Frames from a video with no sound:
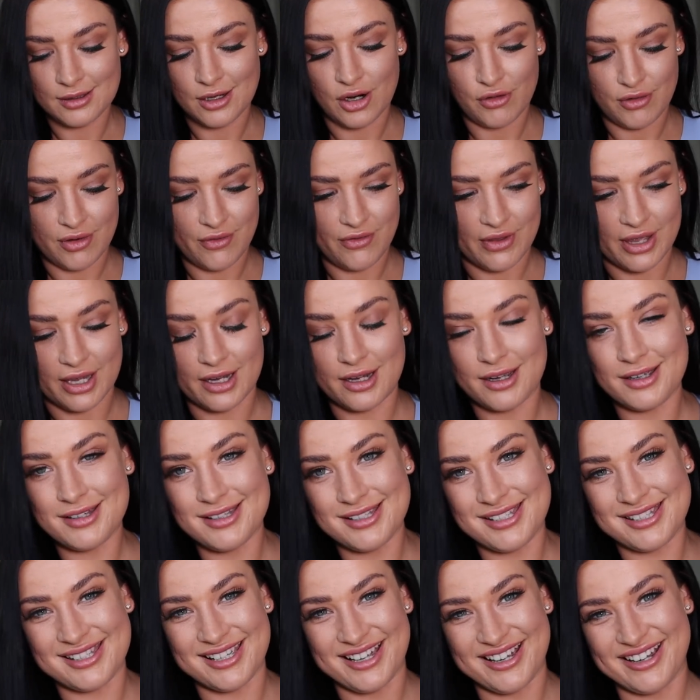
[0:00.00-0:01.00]
horrific.
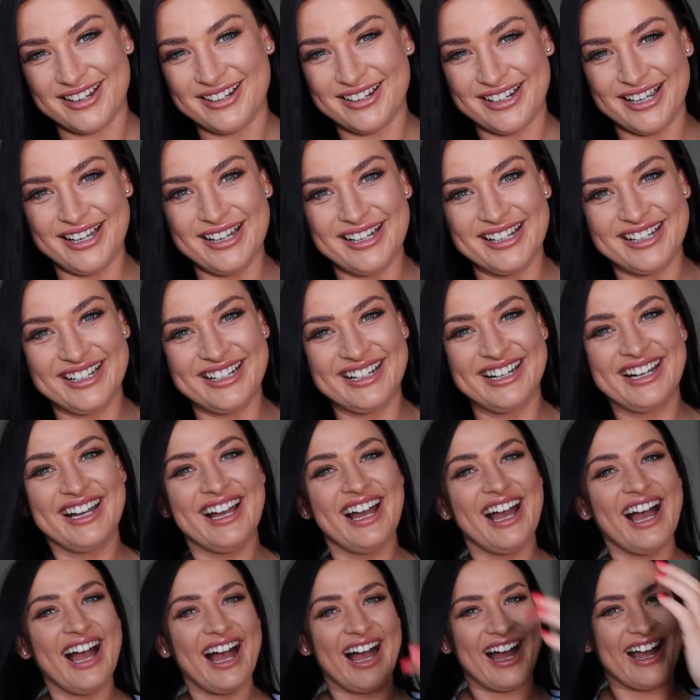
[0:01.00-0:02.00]
So
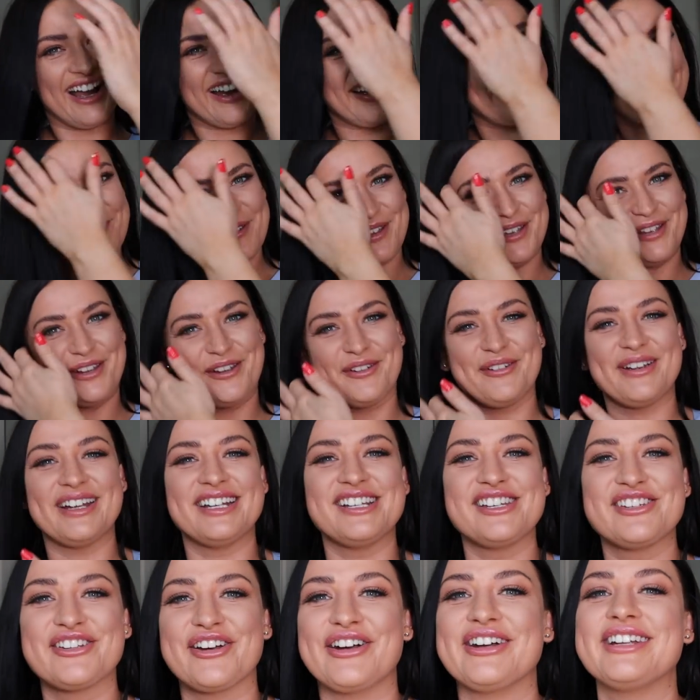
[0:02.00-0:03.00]
I hope you
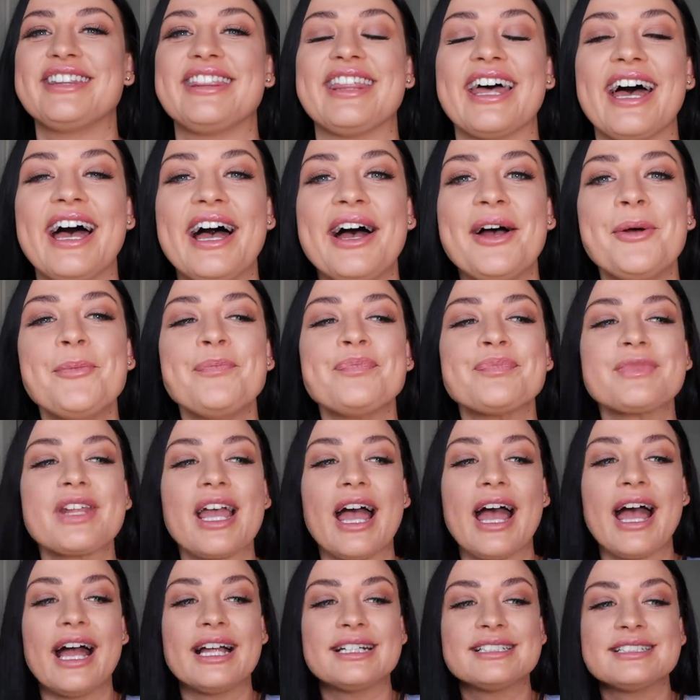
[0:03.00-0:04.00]
enjoyed that,
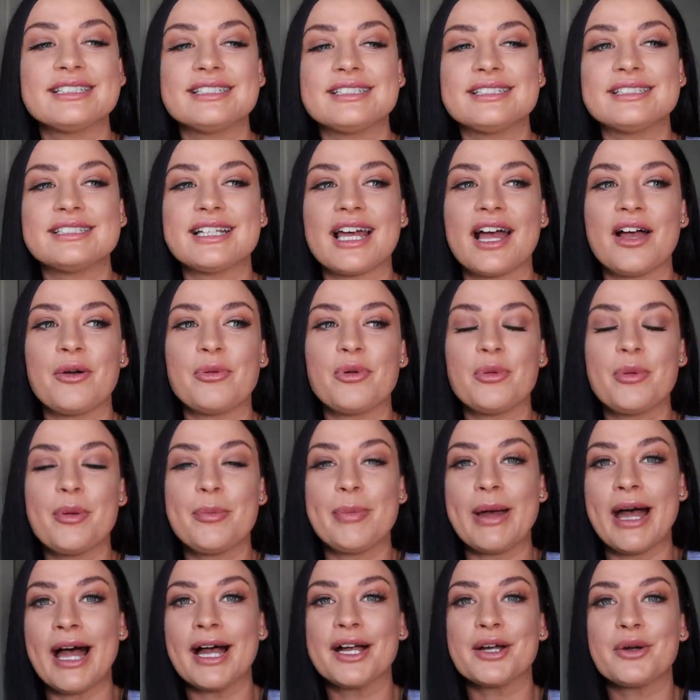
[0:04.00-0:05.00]
and I will be
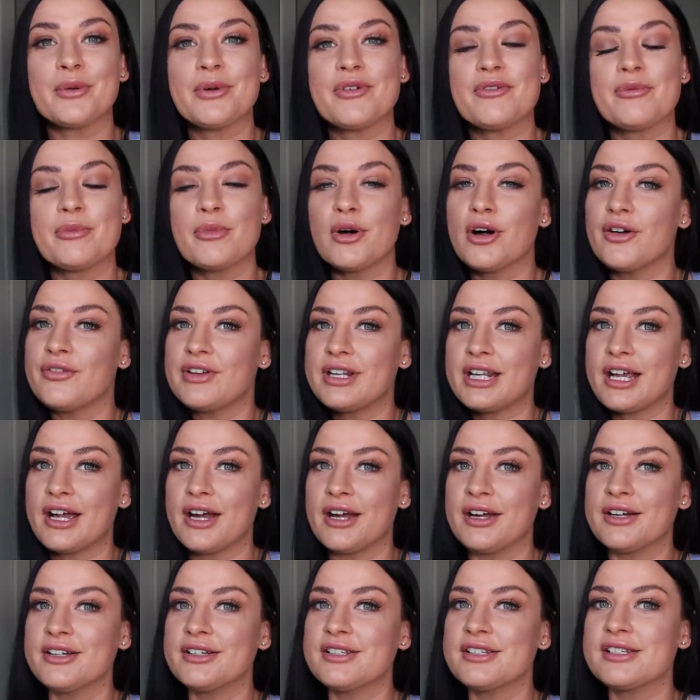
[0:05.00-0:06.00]
back with more
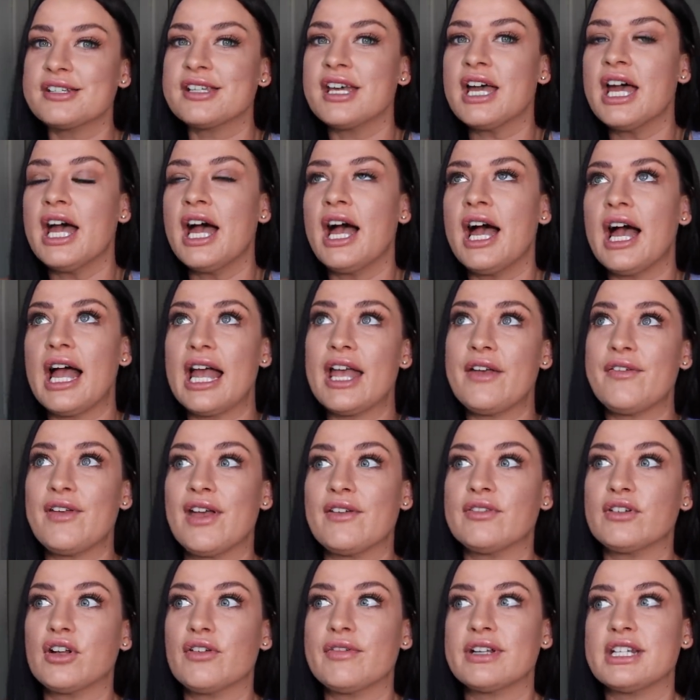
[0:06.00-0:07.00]
videos. If
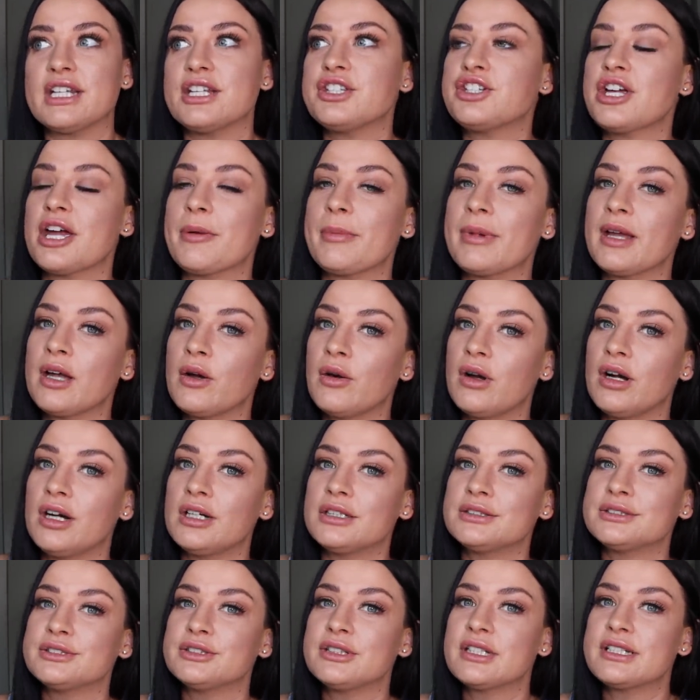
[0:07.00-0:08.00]
you haven't already, check me out
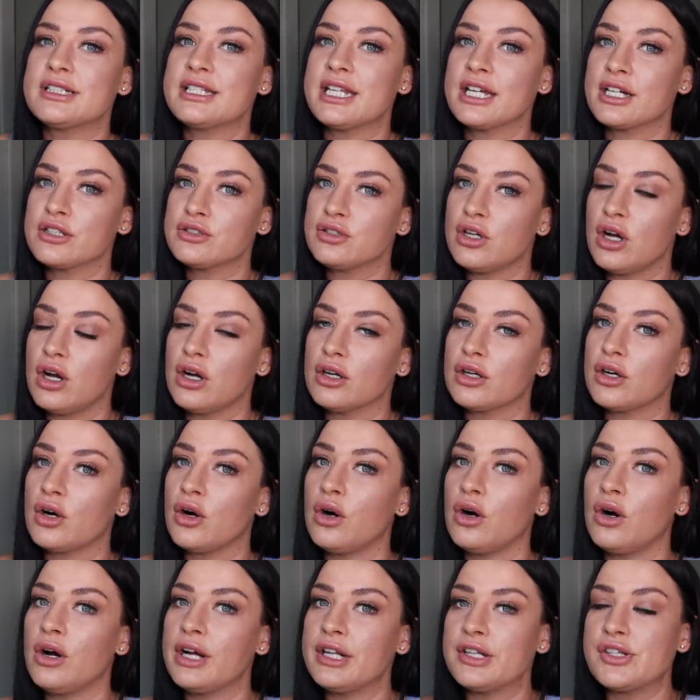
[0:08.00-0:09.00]
on TikTok
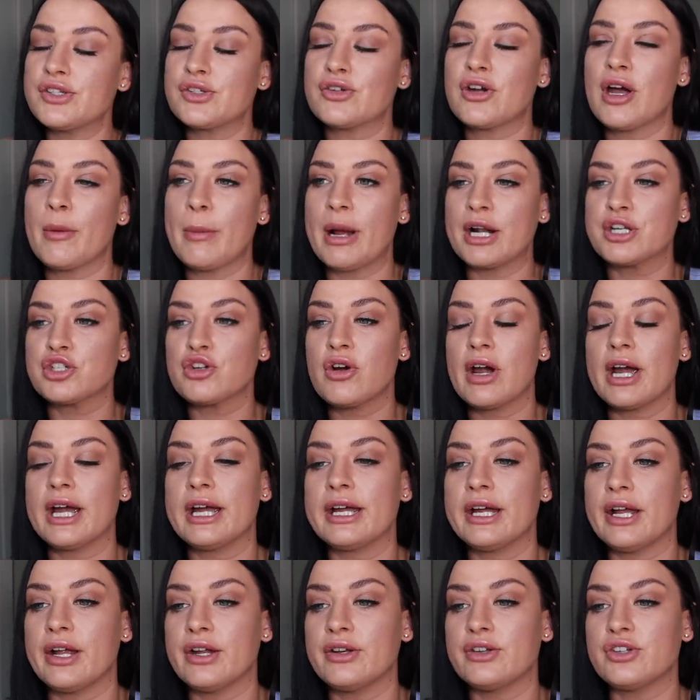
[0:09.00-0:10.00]
or Instagram. I
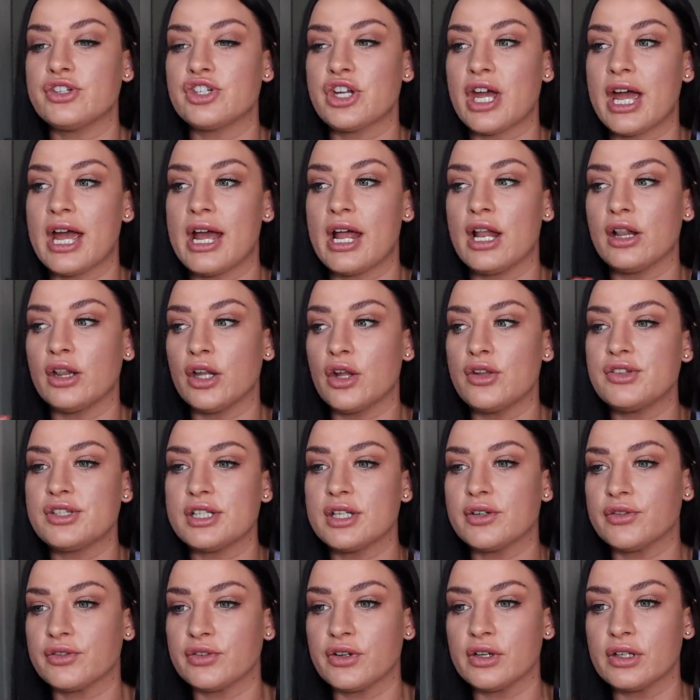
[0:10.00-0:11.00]
try and share loads of
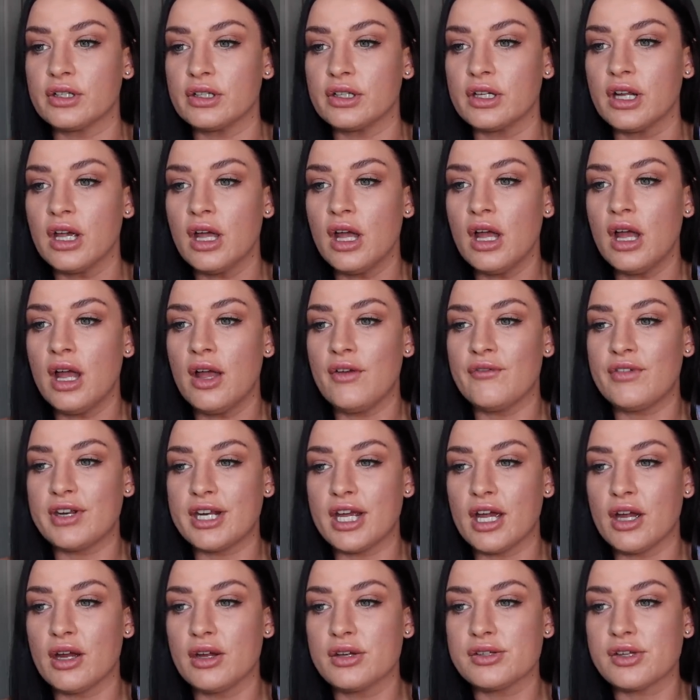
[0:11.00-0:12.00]
different
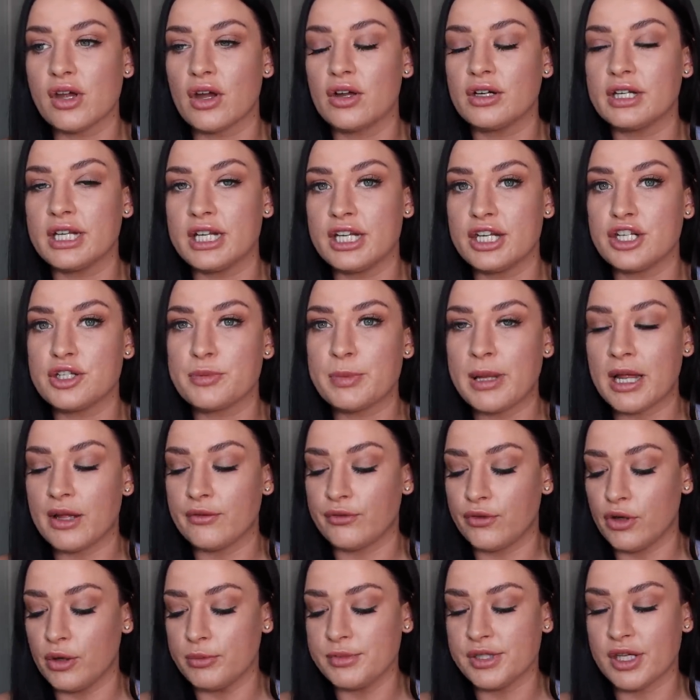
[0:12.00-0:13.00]
videos on each
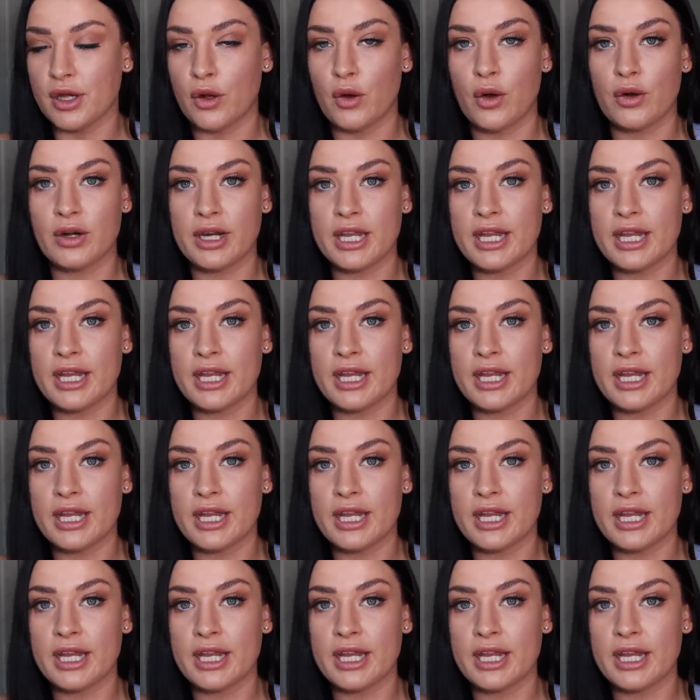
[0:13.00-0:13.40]
platform, so on